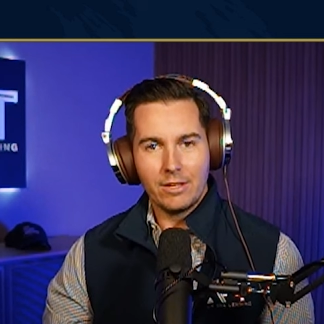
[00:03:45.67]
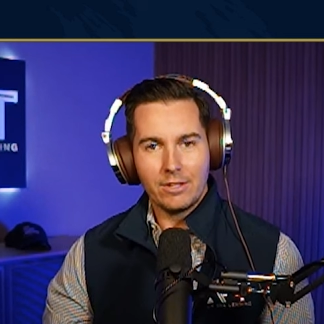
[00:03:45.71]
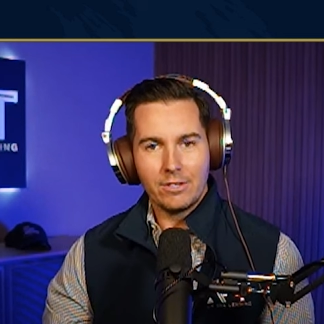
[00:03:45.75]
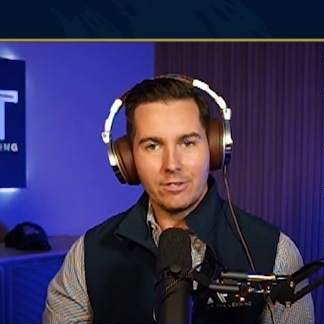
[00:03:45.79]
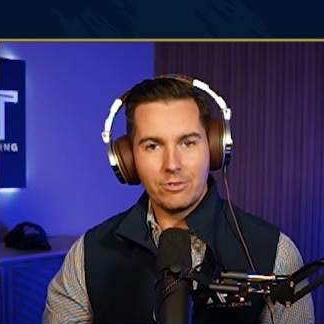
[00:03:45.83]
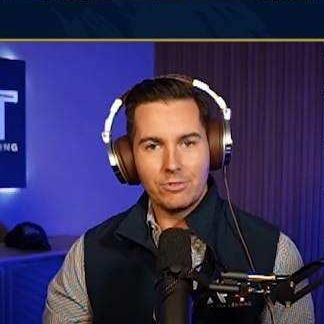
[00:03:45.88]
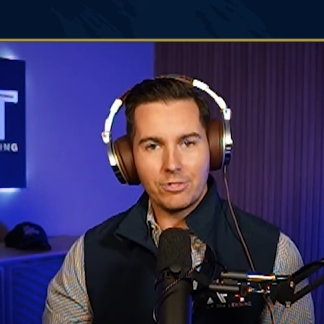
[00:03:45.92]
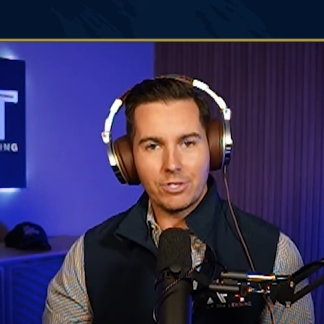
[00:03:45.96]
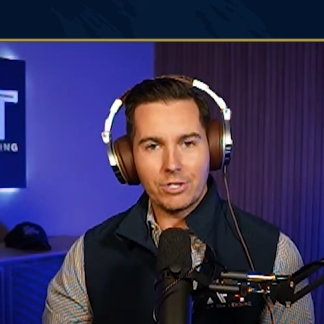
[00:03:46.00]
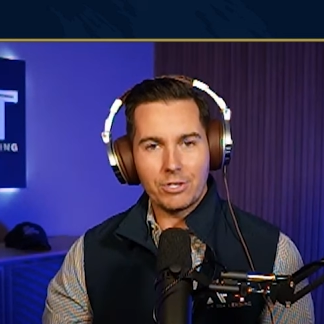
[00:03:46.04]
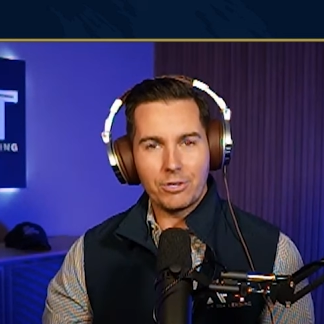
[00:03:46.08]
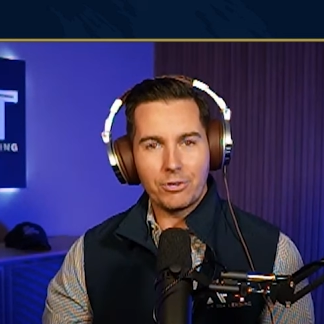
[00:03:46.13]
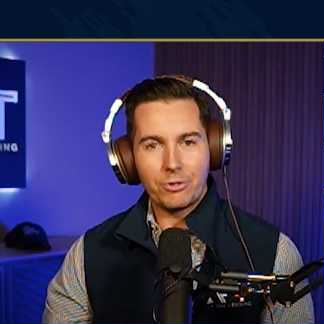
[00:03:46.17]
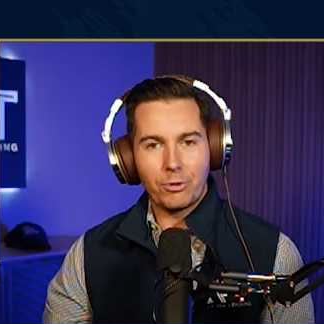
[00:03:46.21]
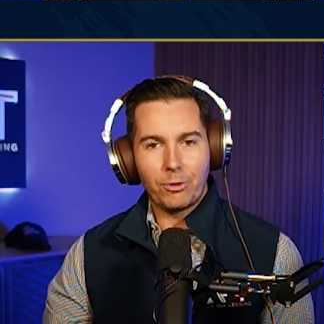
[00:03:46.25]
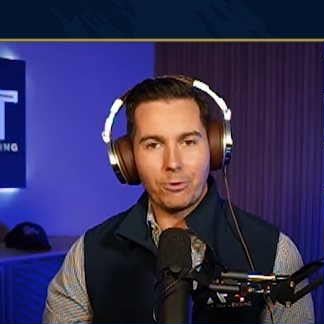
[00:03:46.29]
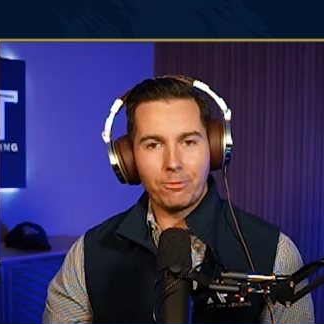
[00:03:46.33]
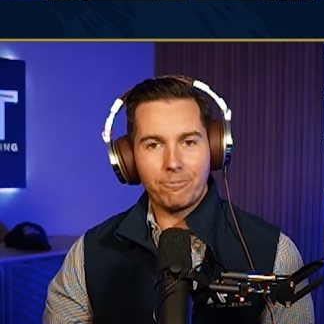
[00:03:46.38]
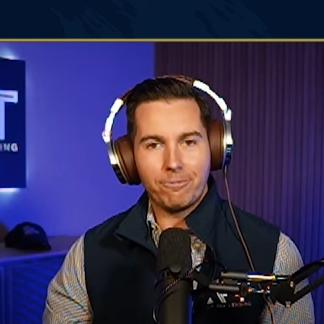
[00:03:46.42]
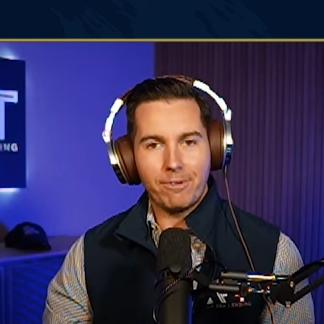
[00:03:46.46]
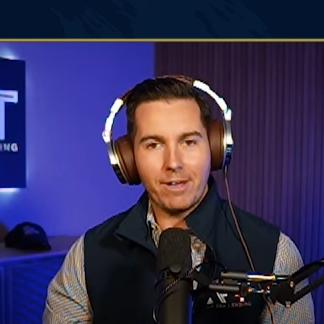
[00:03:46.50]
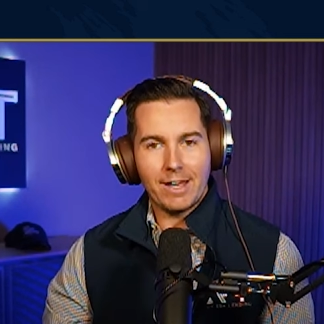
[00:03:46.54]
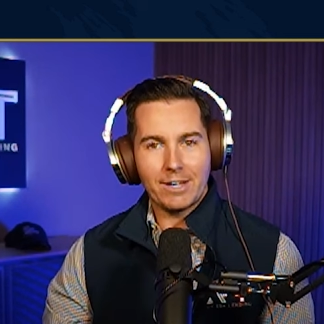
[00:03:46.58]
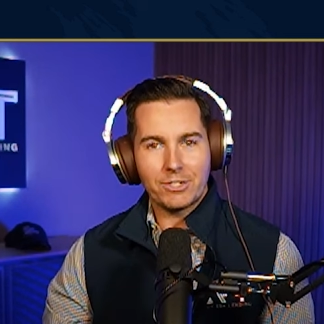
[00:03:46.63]
using good
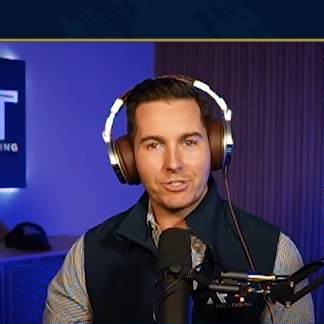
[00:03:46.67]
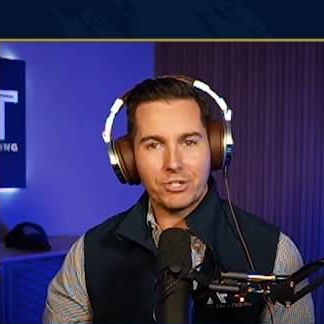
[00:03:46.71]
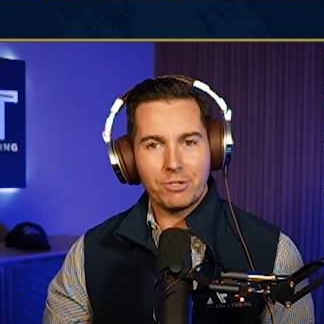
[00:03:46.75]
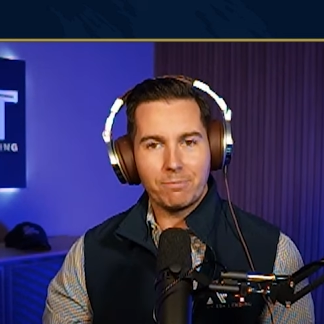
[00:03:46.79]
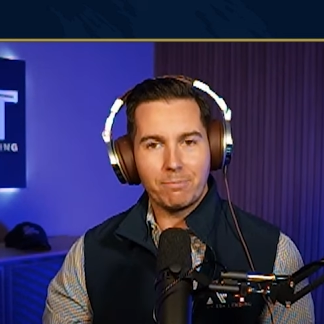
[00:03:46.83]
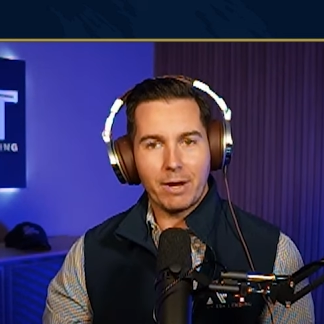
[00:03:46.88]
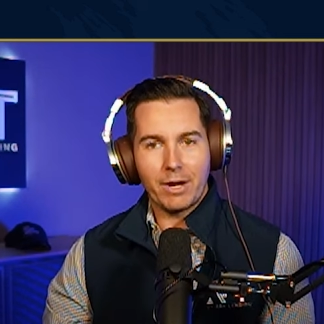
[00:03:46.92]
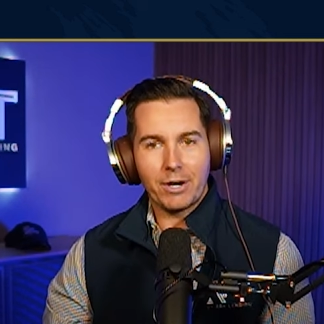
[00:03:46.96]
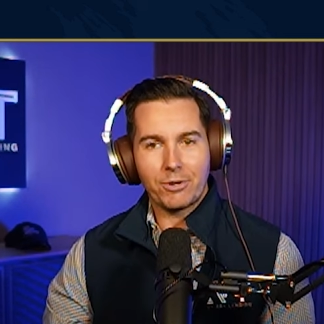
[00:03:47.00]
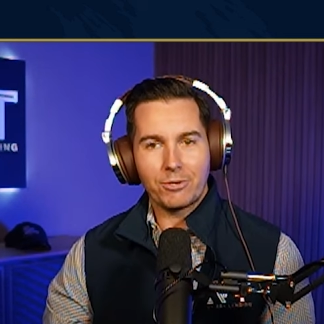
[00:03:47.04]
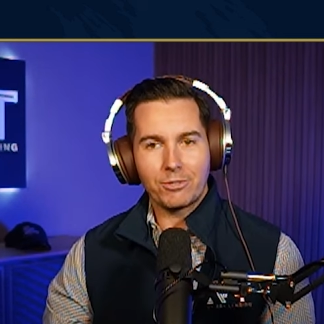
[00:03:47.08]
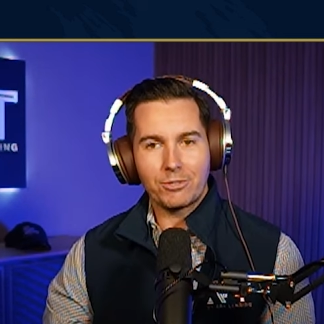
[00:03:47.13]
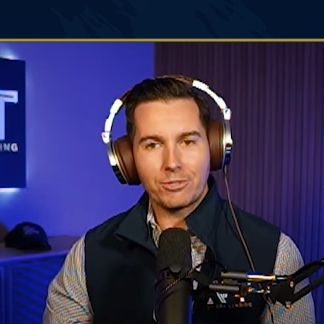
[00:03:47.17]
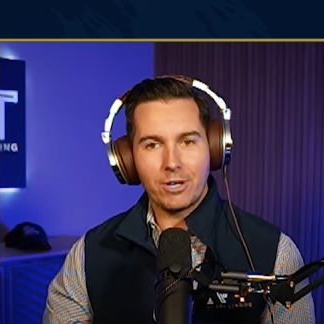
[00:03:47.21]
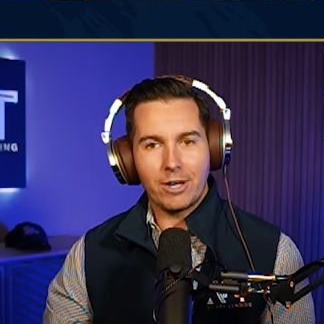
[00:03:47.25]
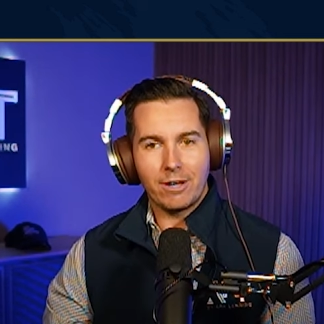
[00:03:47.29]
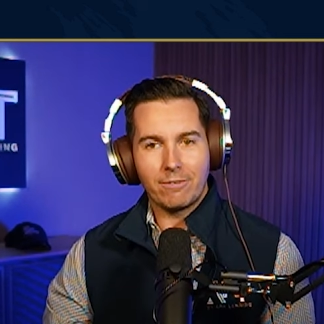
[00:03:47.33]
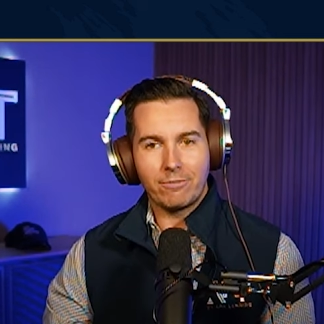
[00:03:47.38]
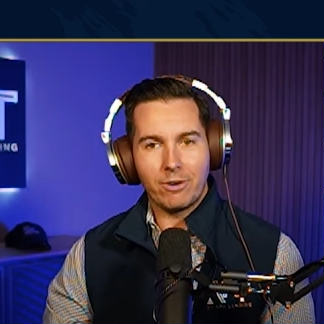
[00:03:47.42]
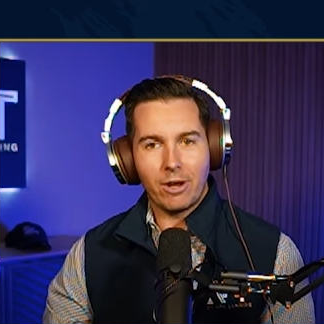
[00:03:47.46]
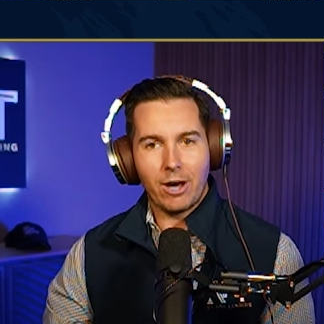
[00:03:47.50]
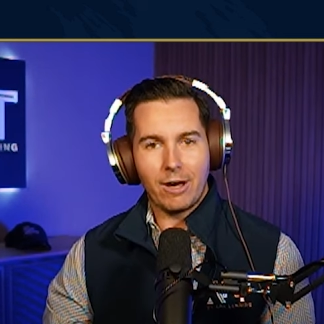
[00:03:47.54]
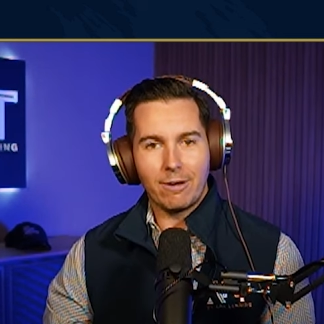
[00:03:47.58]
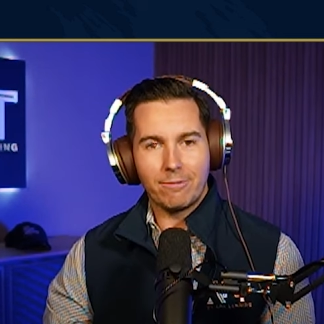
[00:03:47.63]
old-fashioned
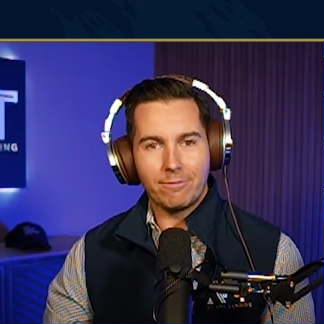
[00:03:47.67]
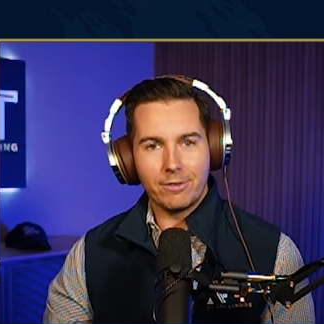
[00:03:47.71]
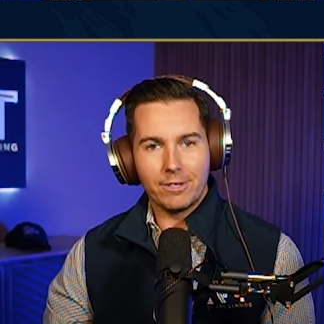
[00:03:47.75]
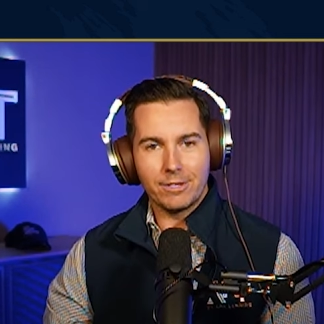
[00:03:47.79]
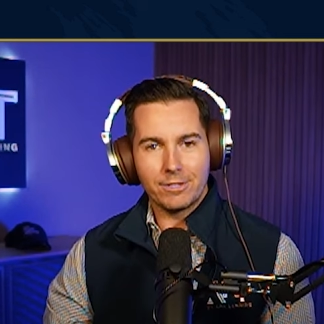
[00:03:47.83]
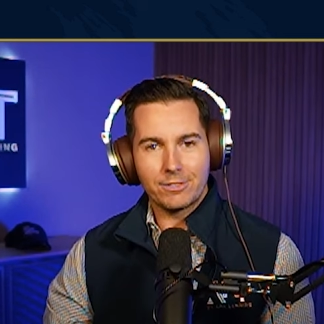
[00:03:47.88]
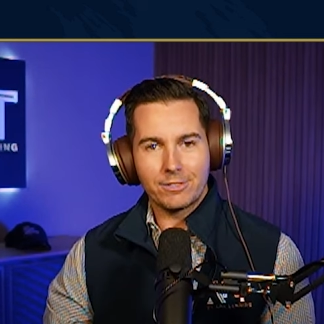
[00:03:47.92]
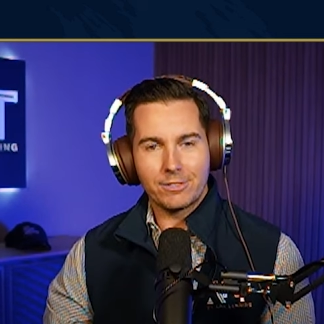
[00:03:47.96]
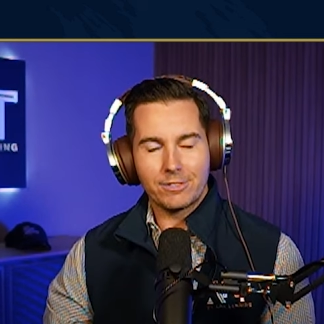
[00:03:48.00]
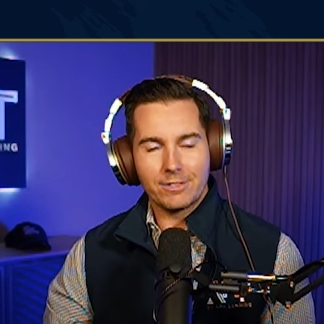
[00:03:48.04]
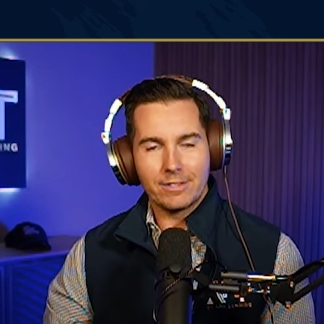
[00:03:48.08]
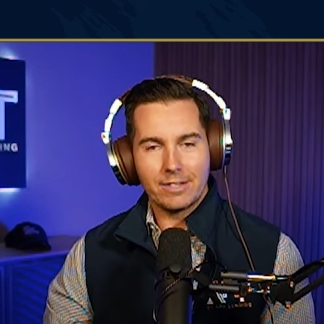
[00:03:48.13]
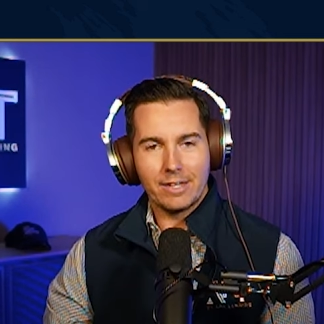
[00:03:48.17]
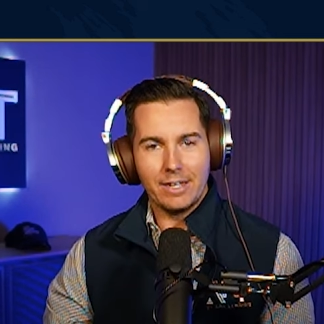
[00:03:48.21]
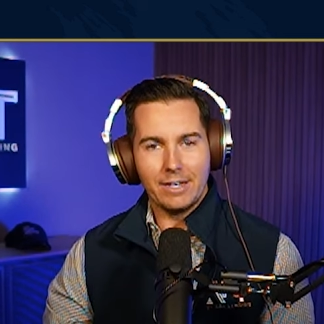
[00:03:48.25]
Microsoft Office